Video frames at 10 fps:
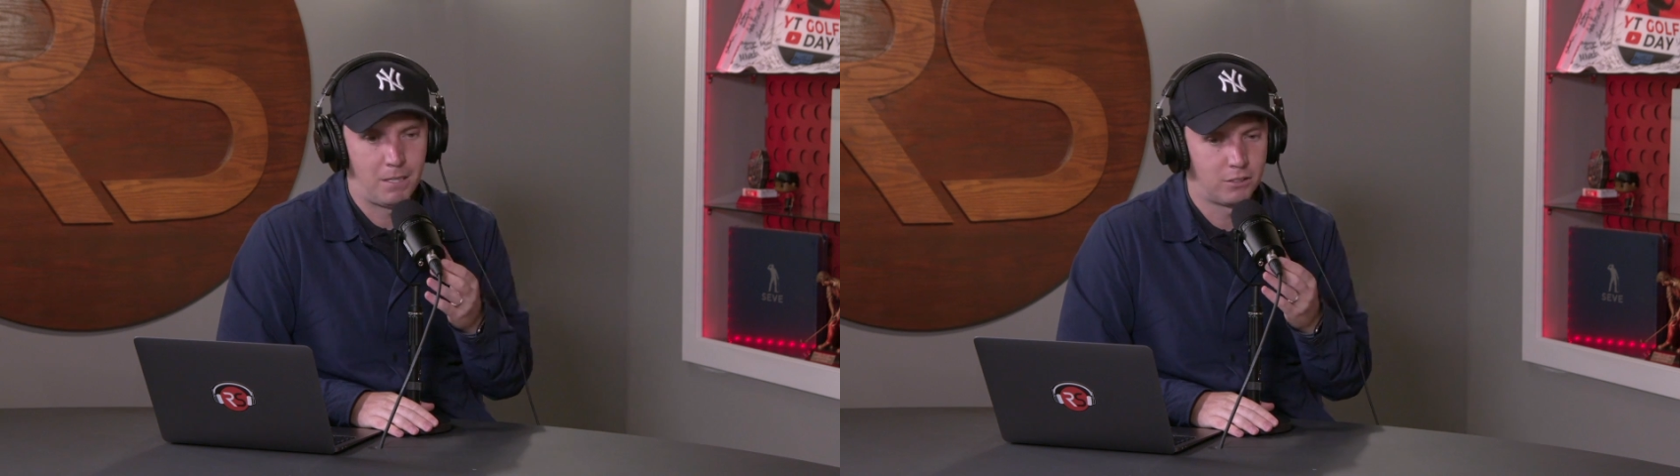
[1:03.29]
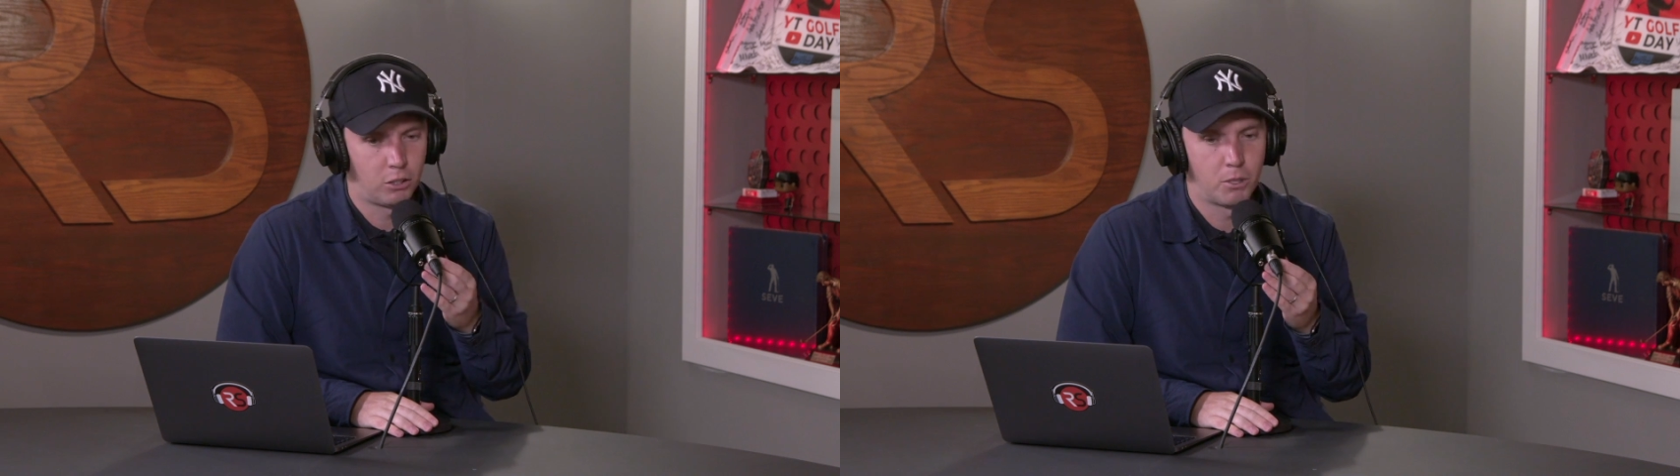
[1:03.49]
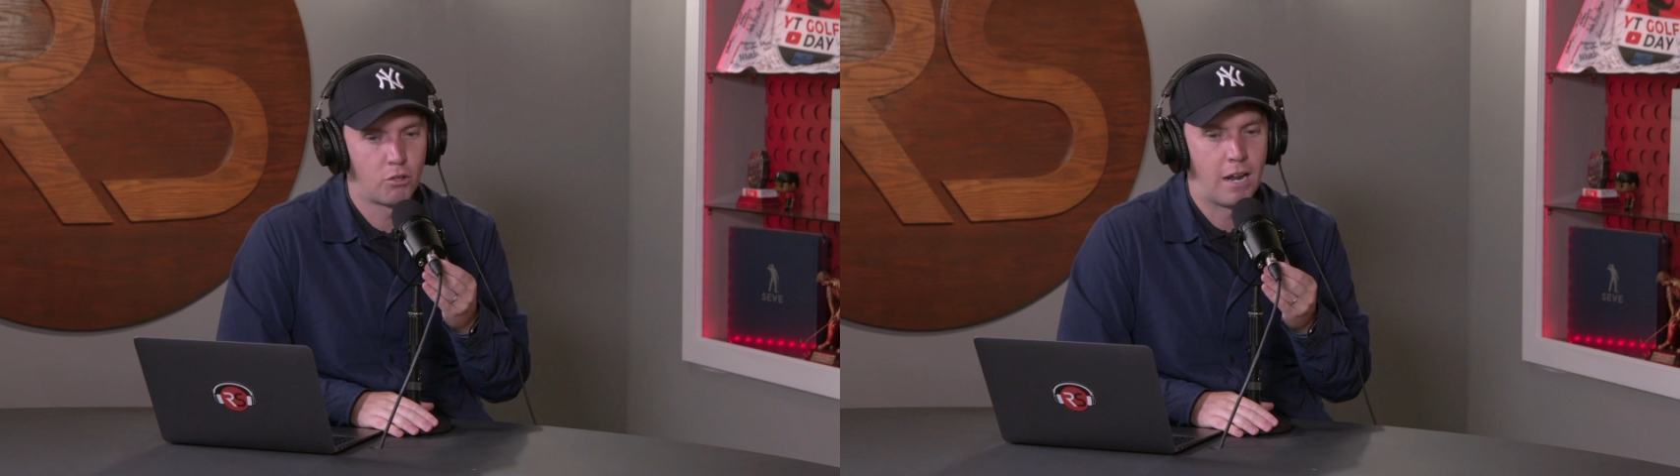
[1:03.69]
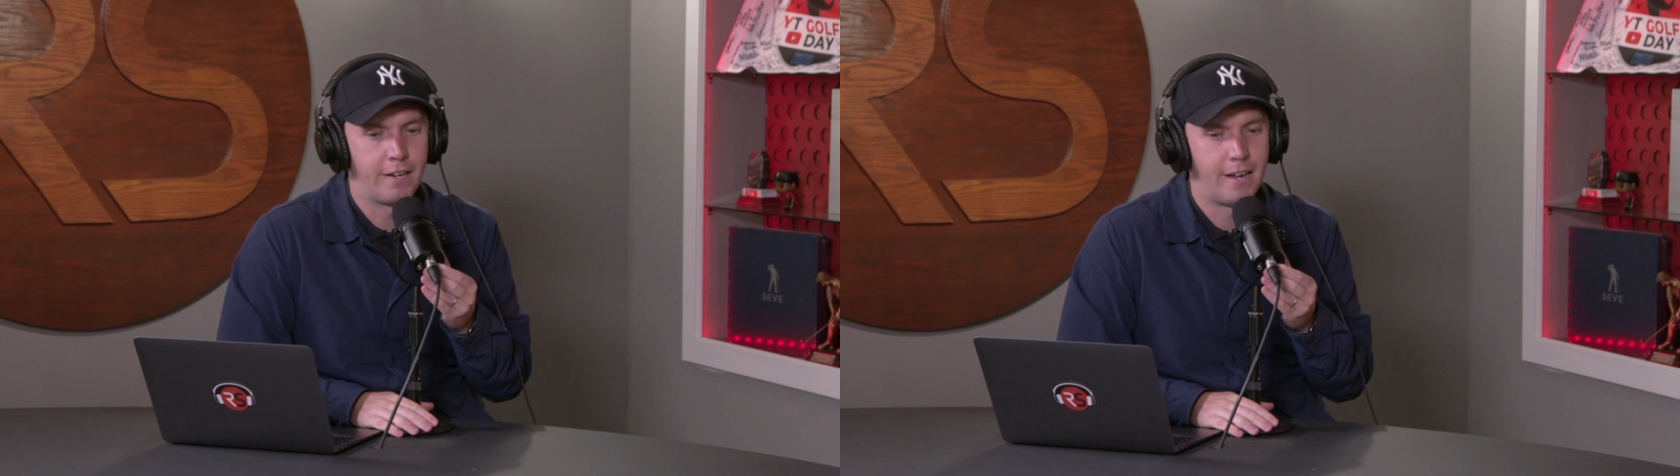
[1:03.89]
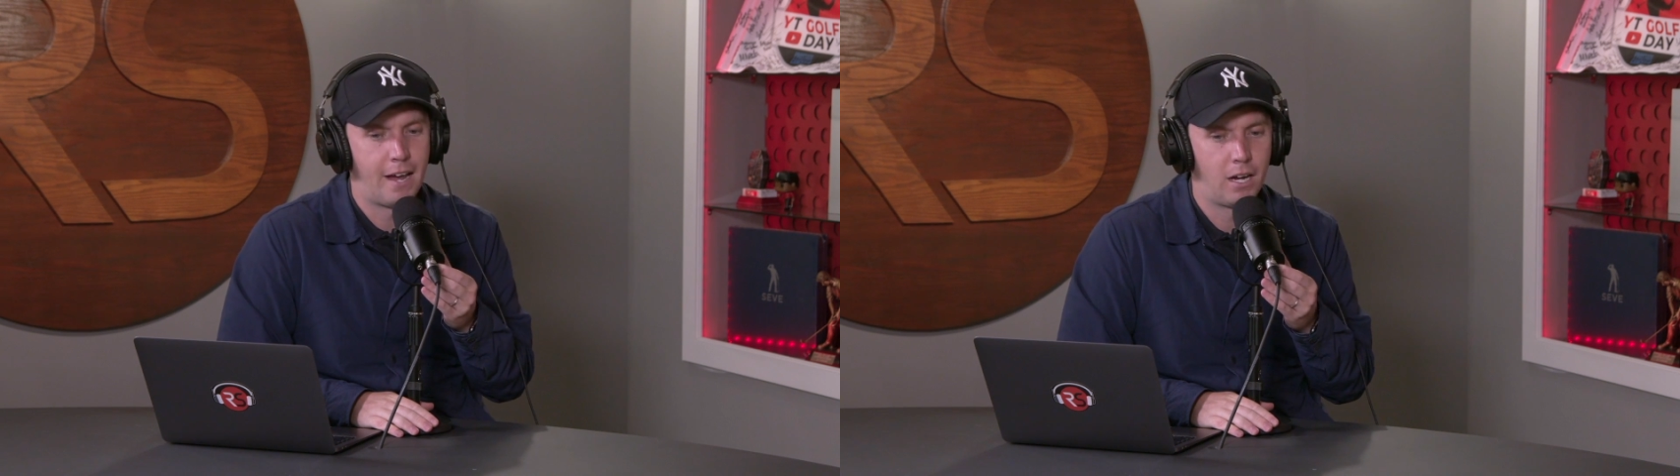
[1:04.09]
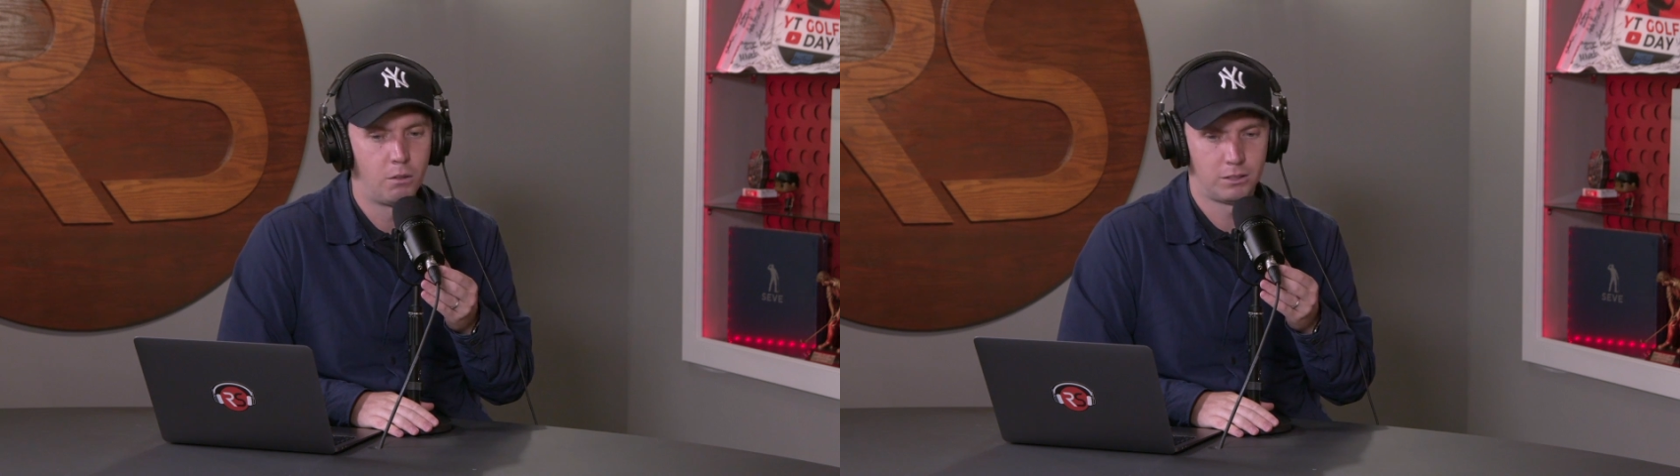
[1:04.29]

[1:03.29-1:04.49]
let's call them £1,000 now,